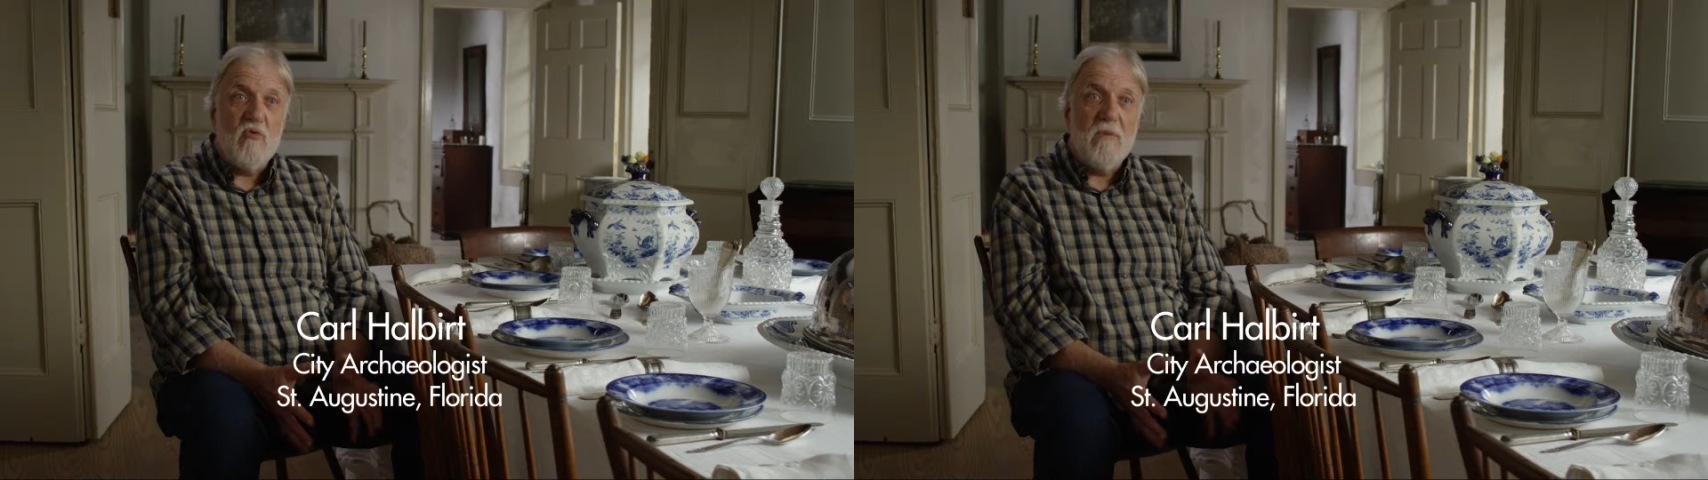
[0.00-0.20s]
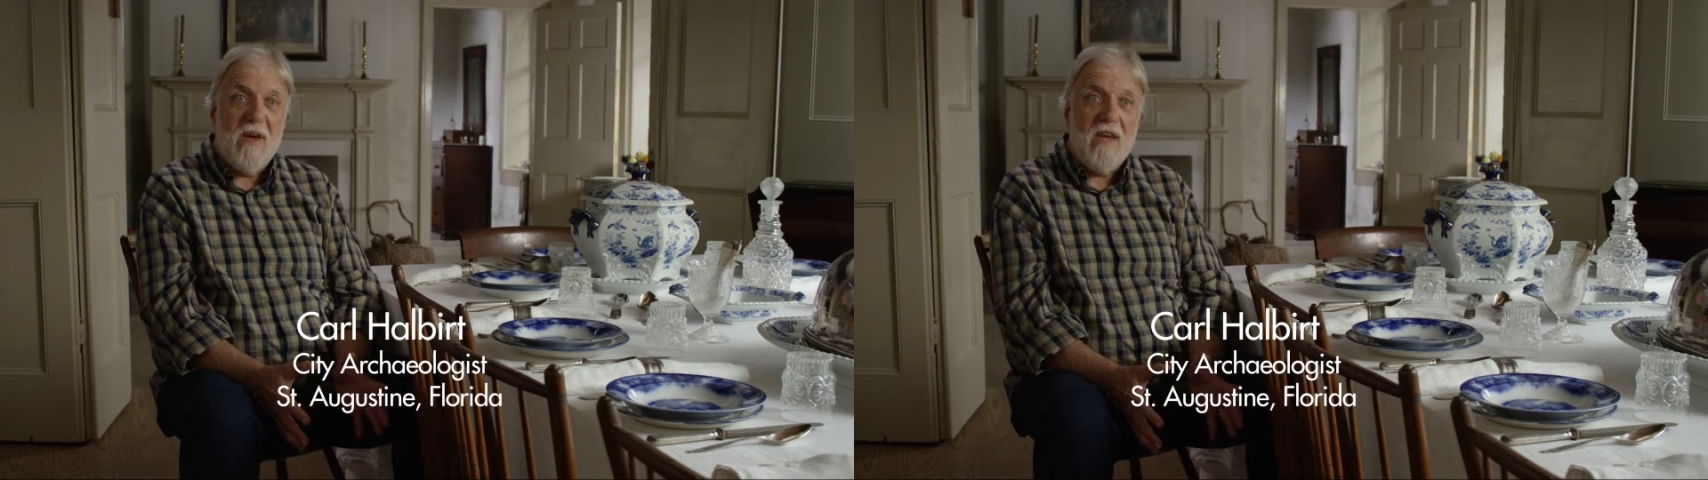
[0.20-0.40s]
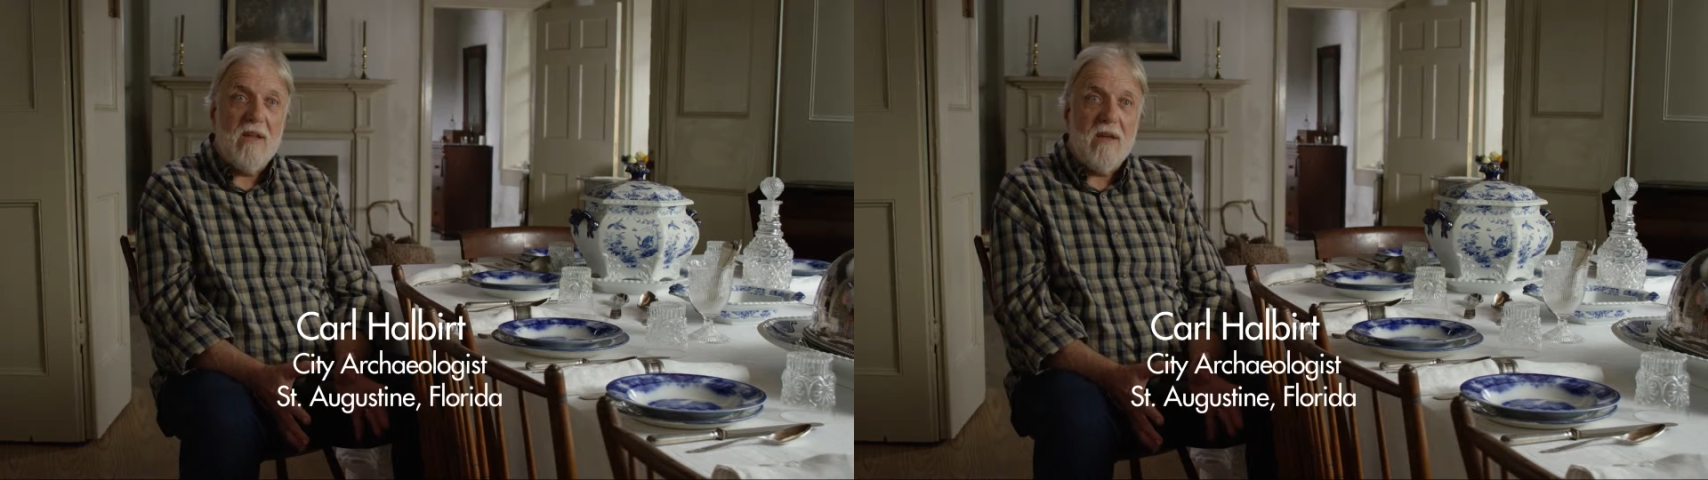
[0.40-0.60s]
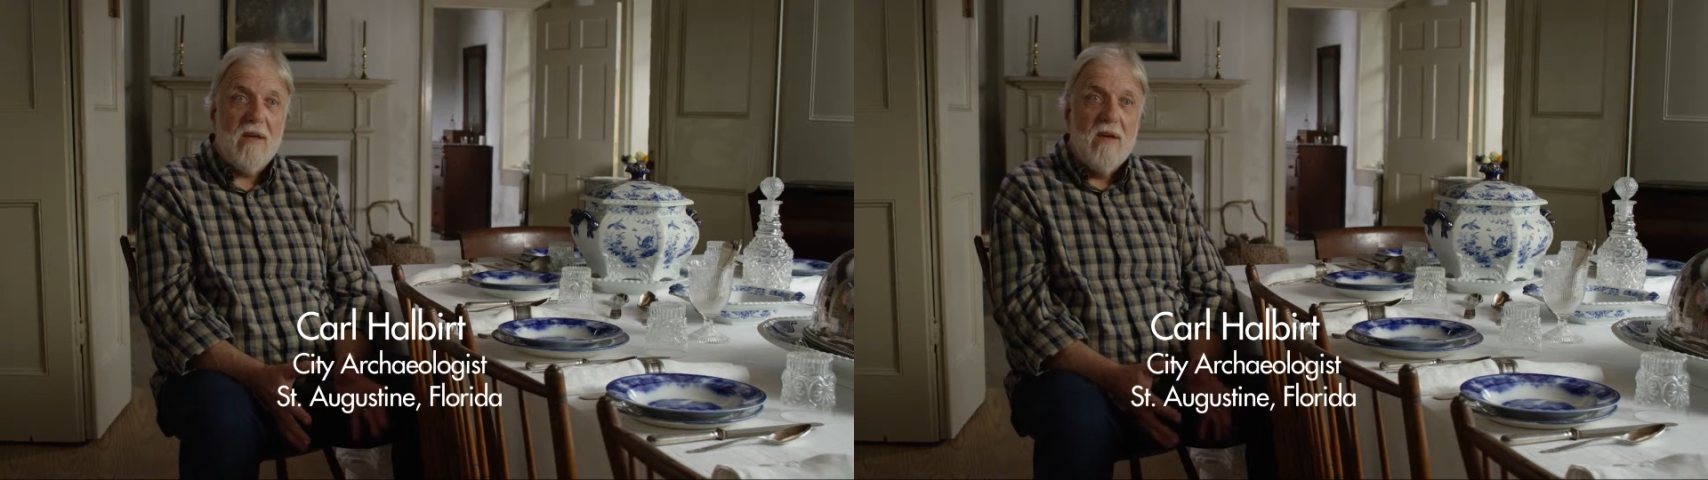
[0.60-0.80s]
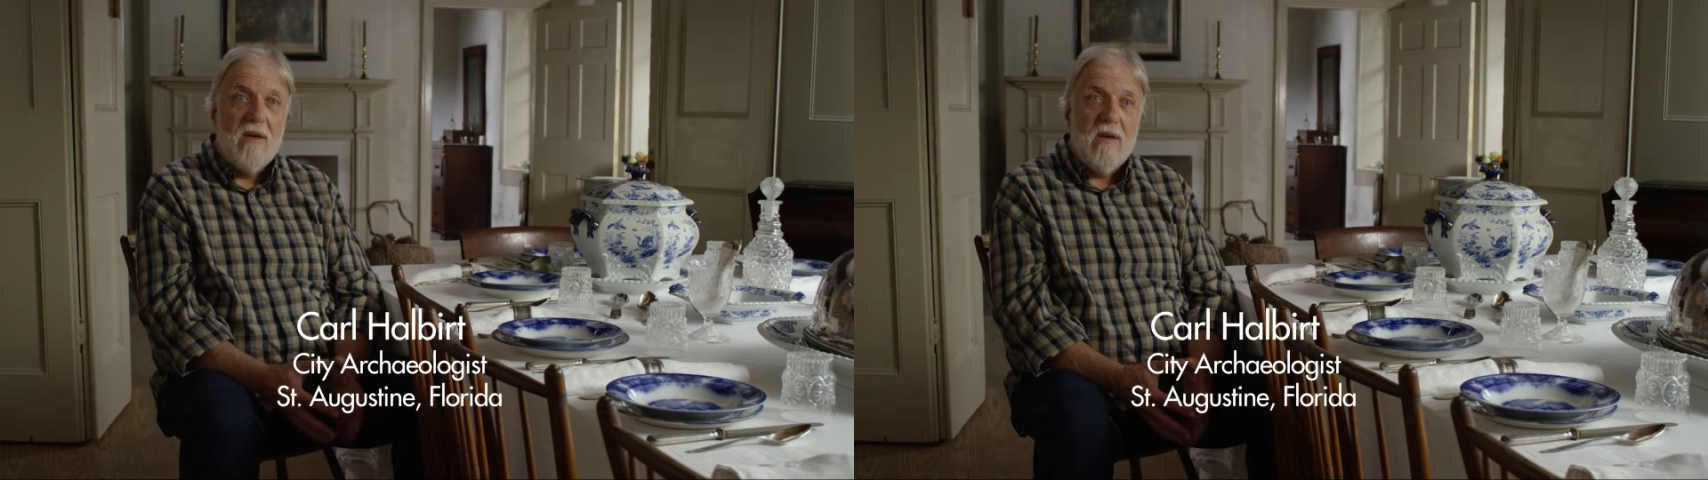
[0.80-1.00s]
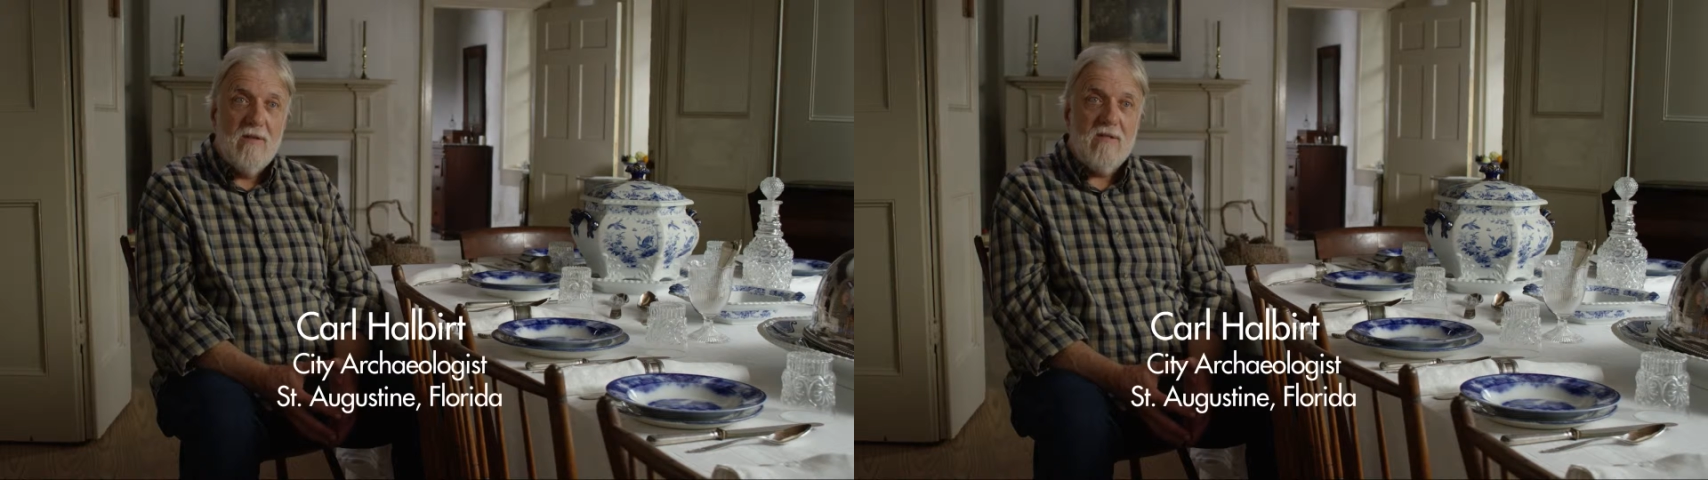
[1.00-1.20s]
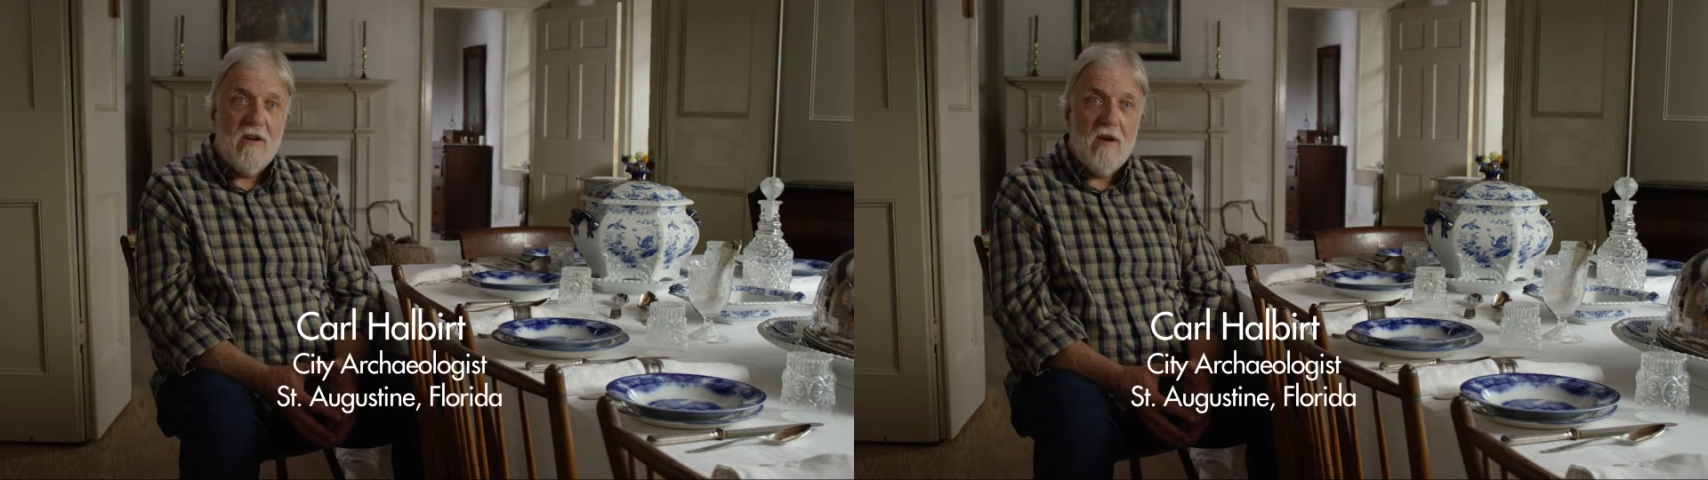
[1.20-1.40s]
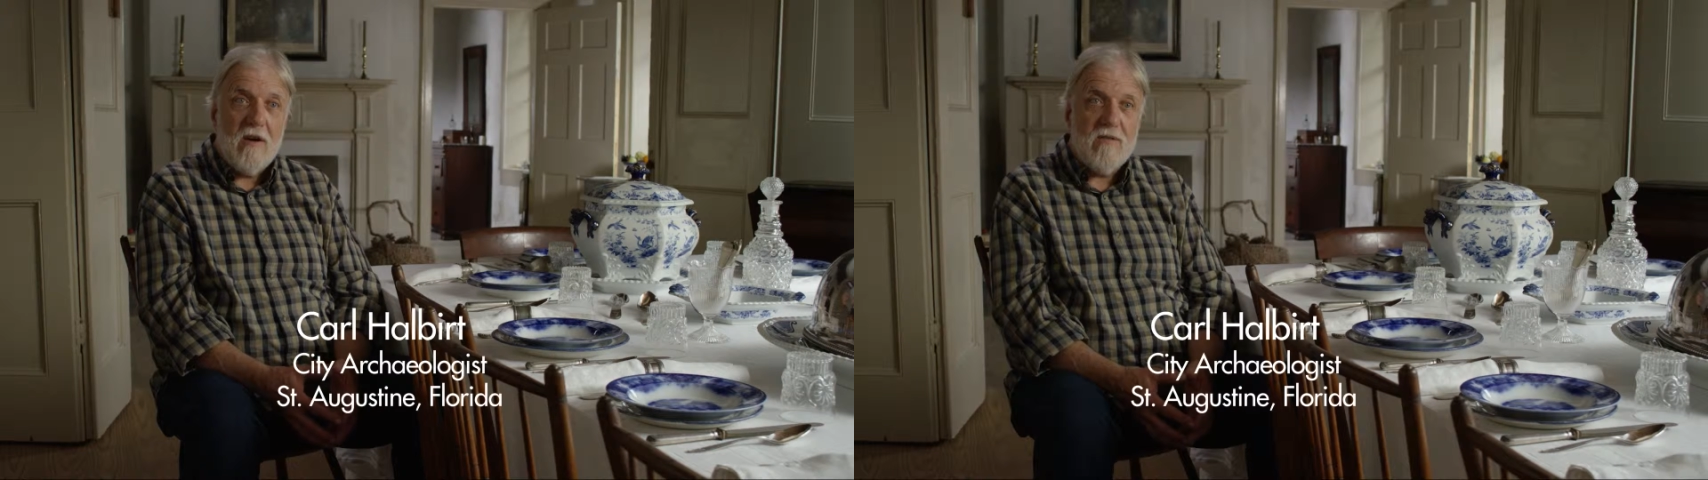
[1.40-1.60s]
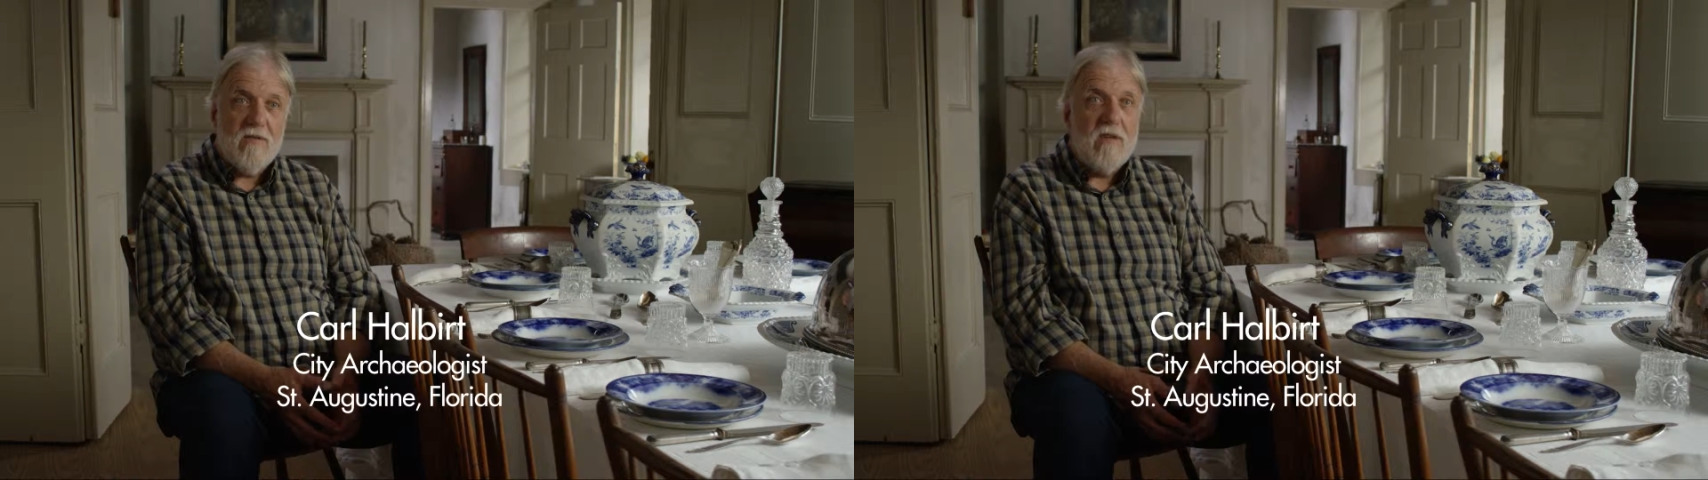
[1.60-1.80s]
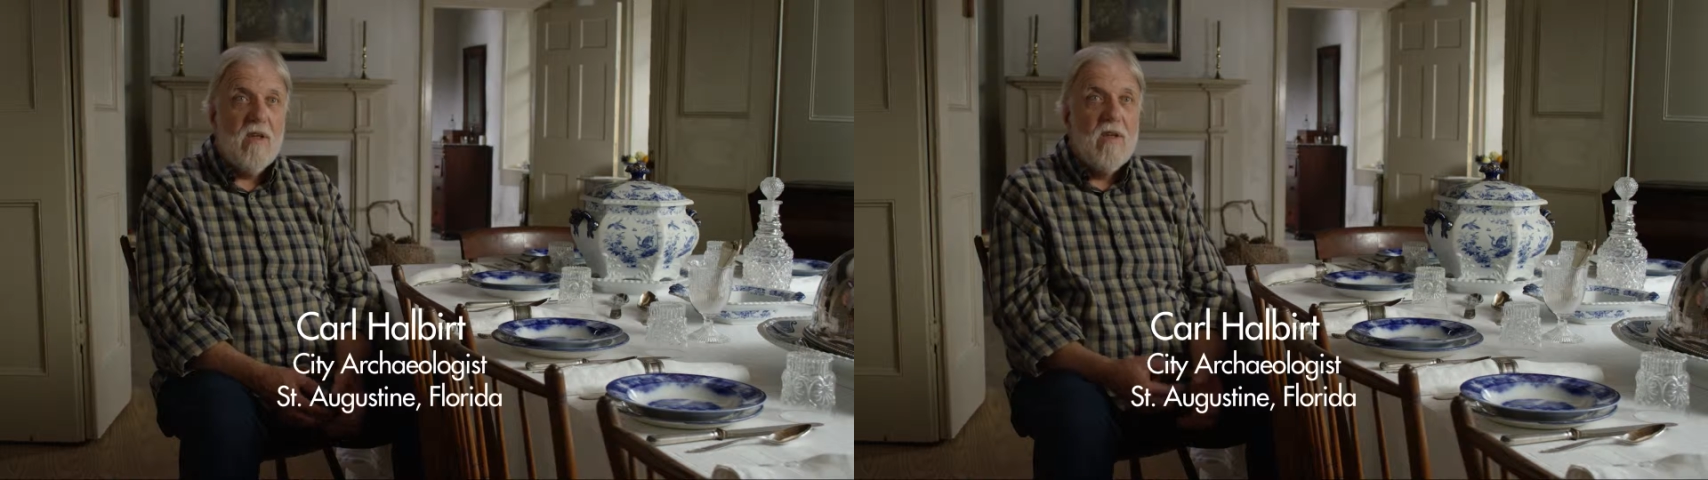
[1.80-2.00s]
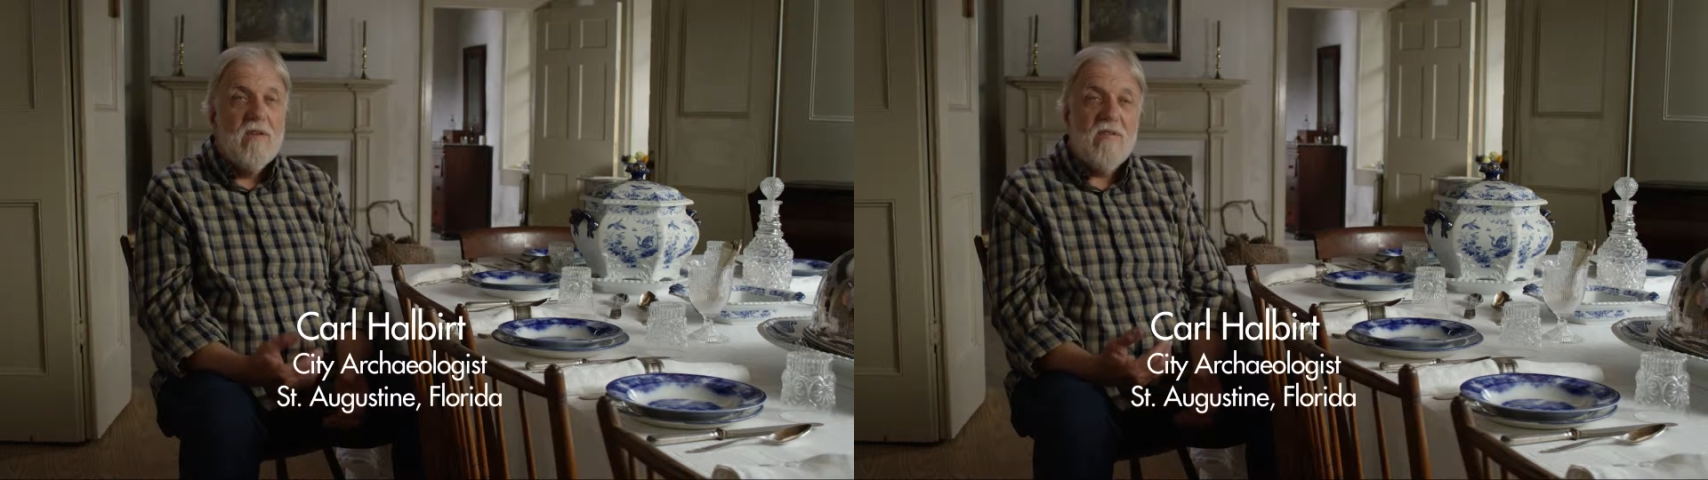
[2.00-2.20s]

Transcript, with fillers: remaining in St. Augustine.